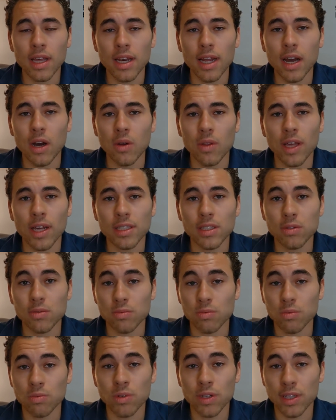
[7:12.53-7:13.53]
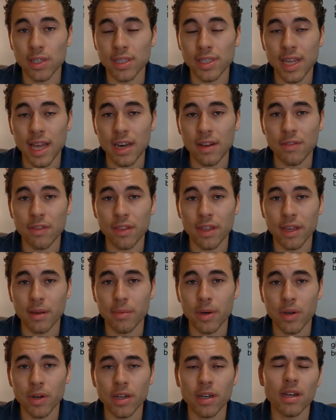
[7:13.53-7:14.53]
Now, that's really sad if you think
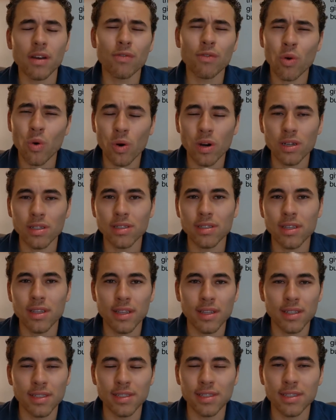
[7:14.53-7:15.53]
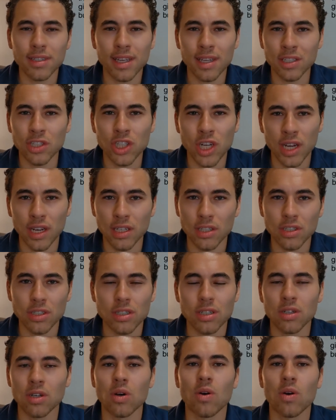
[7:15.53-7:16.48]
about it. Of course, this can change.